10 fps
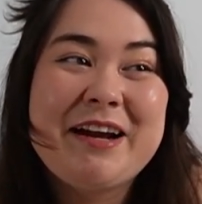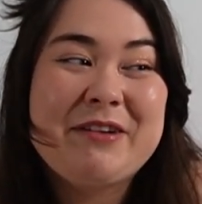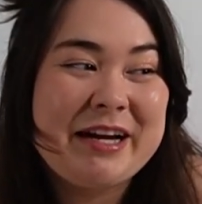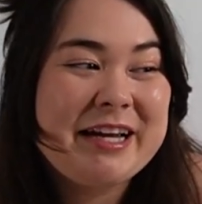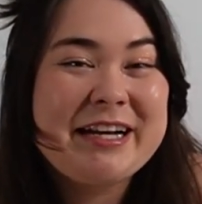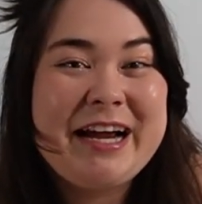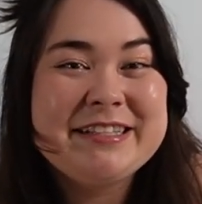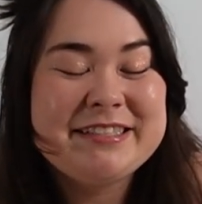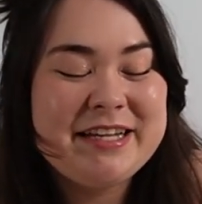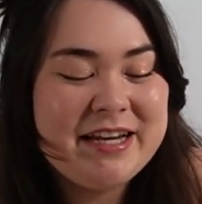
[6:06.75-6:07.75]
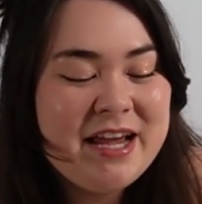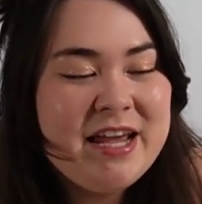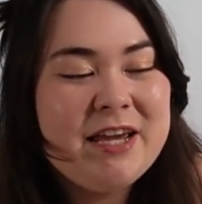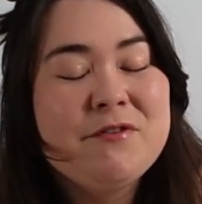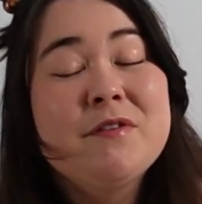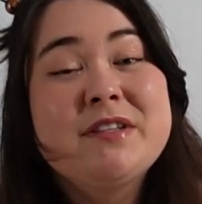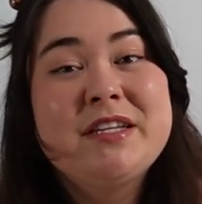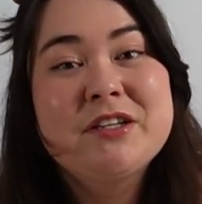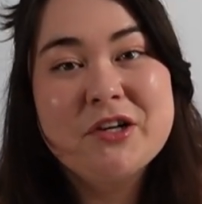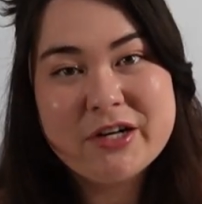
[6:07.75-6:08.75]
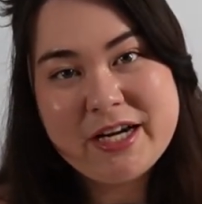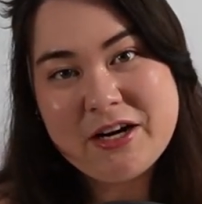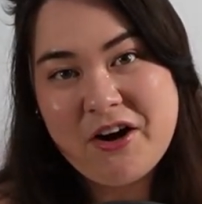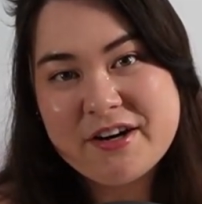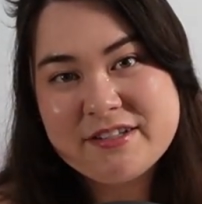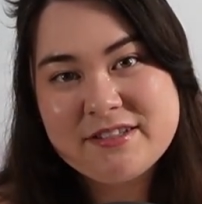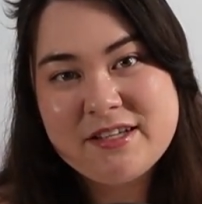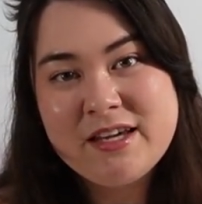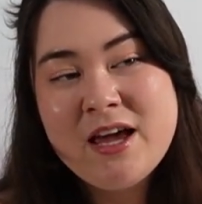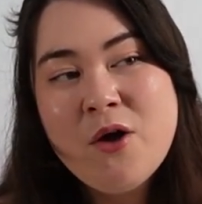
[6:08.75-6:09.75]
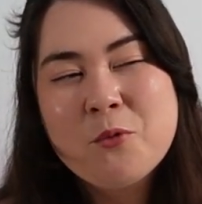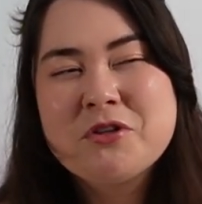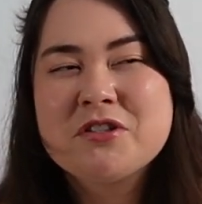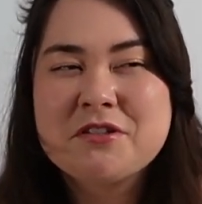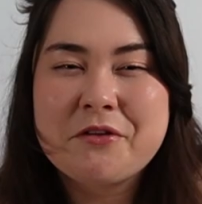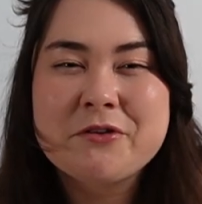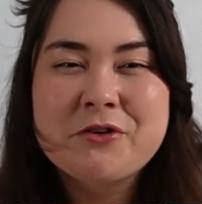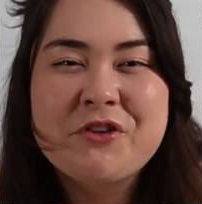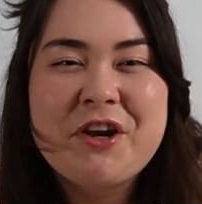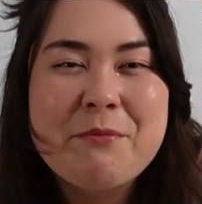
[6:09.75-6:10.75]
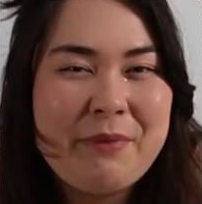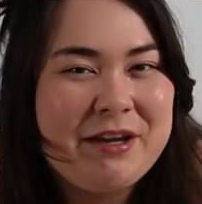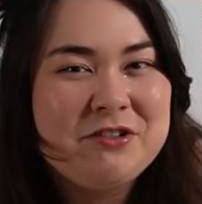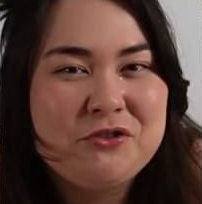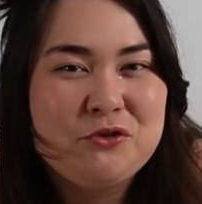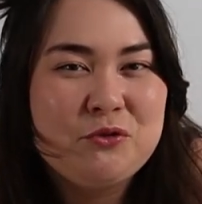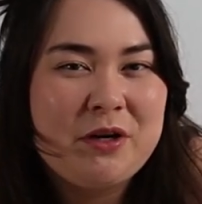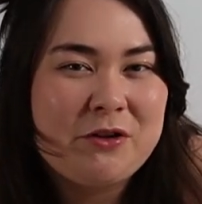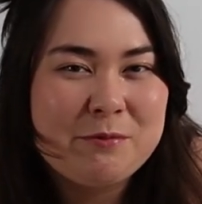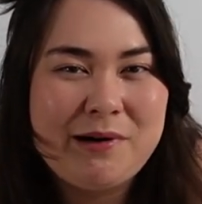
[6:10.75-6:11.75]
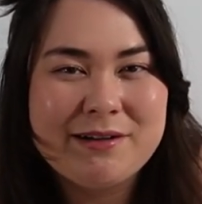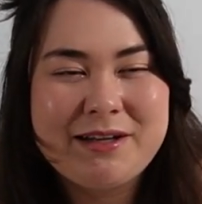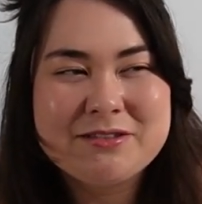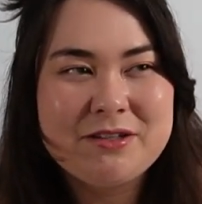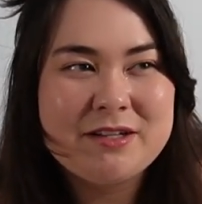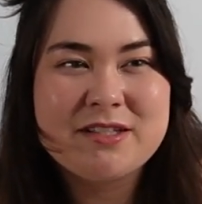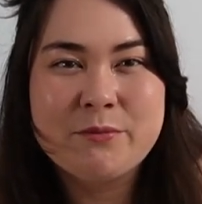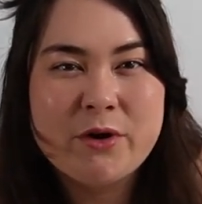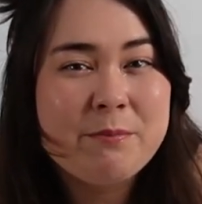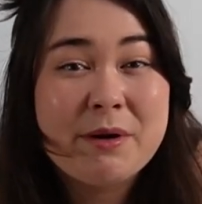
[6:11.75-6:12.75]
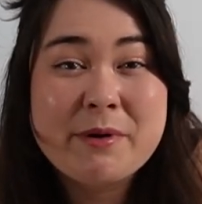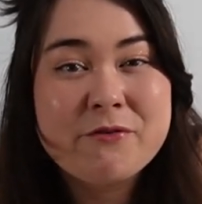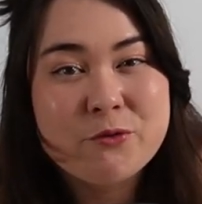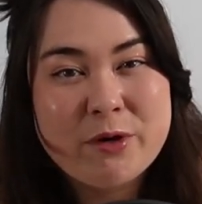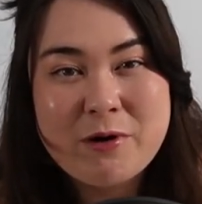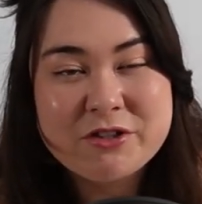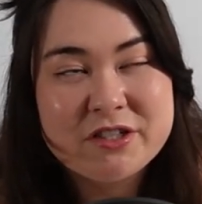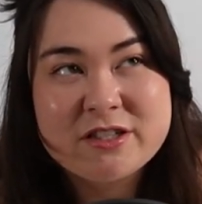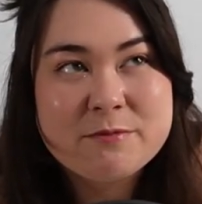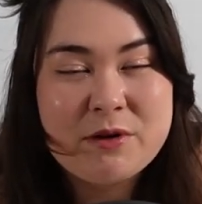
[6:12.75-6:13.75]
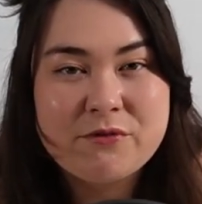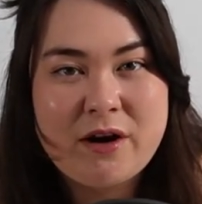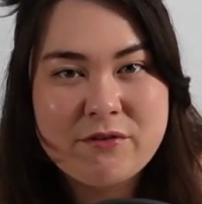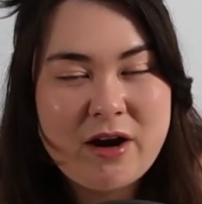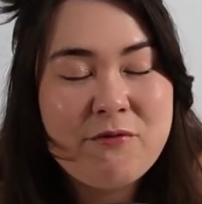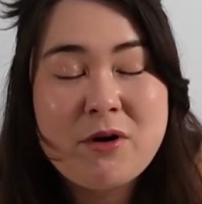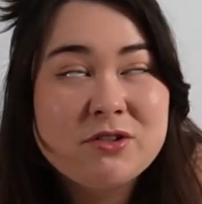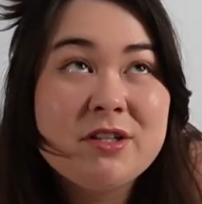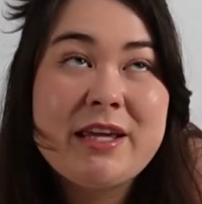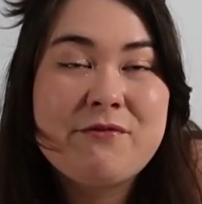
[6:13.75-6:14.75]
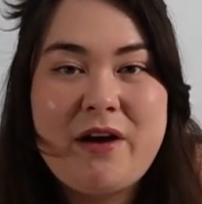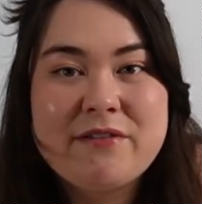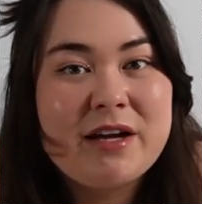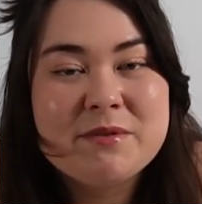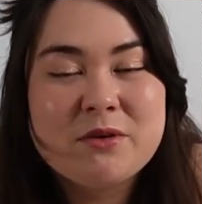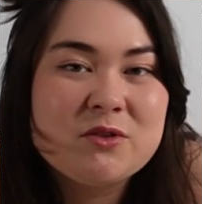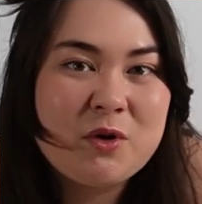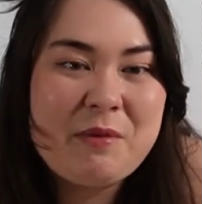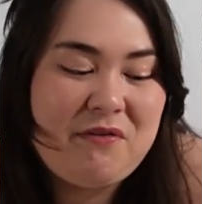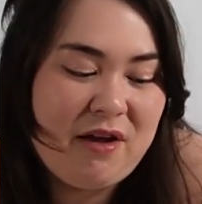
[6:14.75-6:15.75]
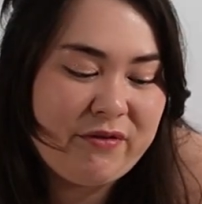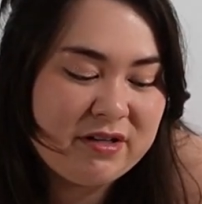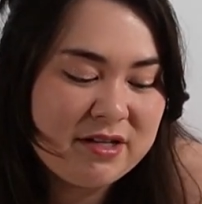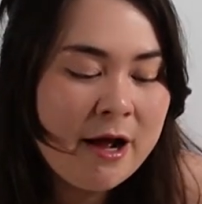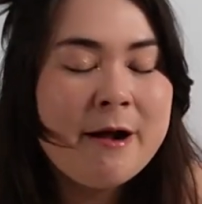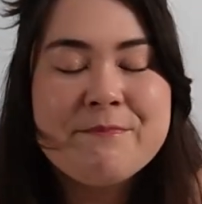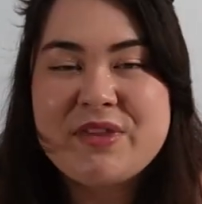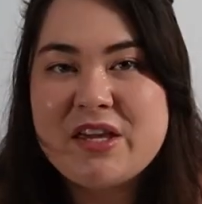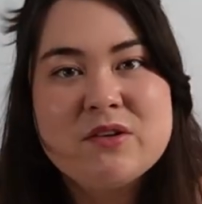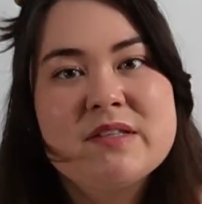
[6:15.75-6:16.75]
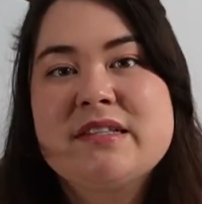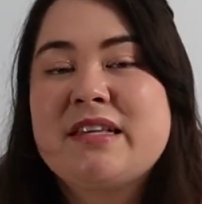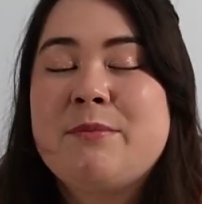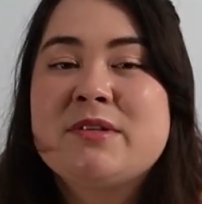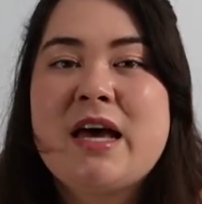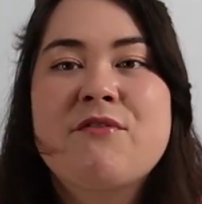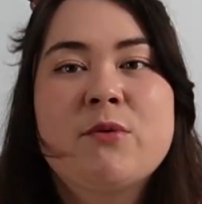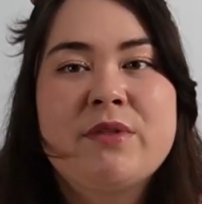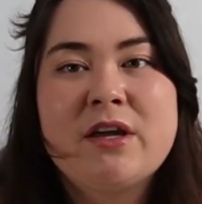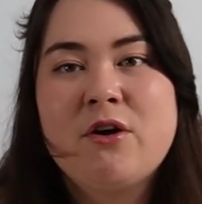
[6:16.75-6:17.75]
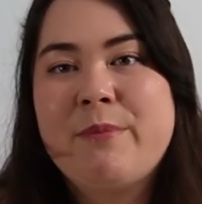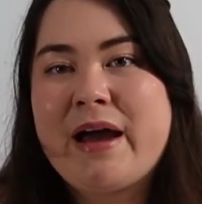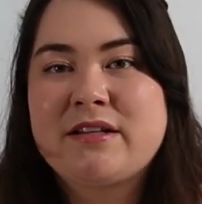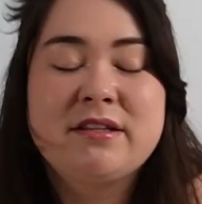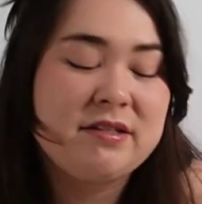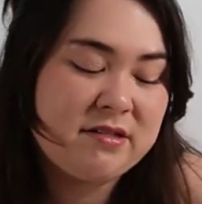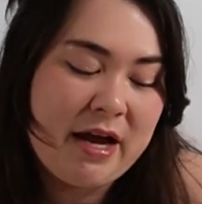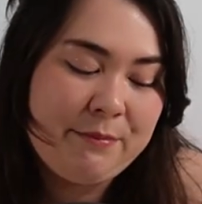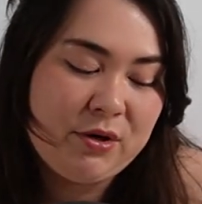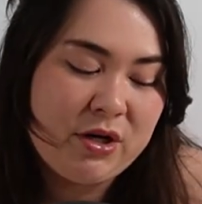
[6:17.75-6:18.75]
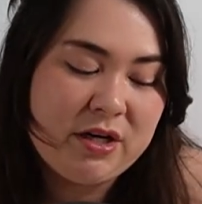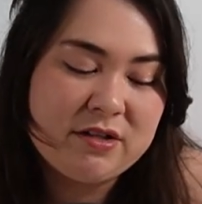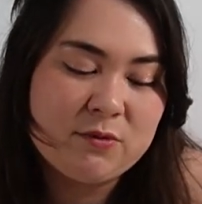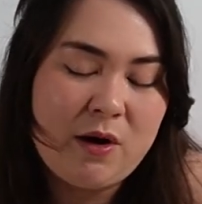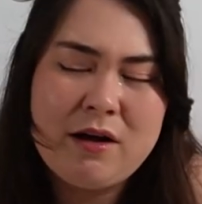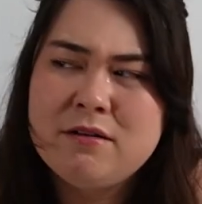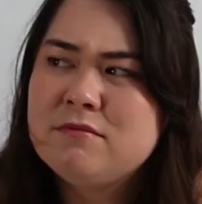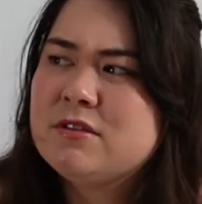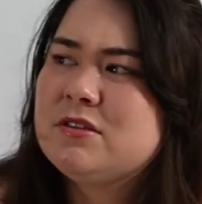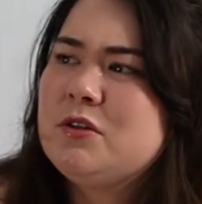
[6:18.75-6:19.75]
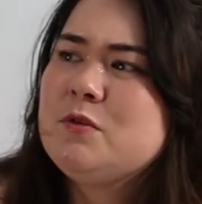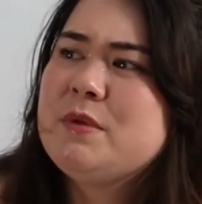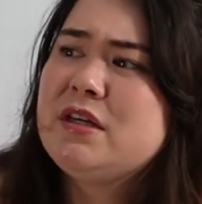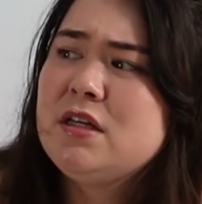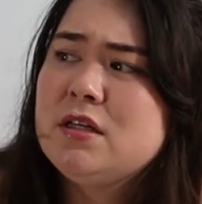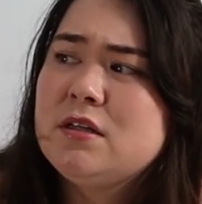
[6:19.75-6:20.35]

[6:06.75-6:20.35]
I recognized it. If you've seen Korean Odyssey, which is another show that I might do another podcast on at some point, but I'm gonna have to rewatch it because it's been forever. I've watched it like five times, so It's one of my favorites. They use the same set for when they go back to this time period as well. Excuse me.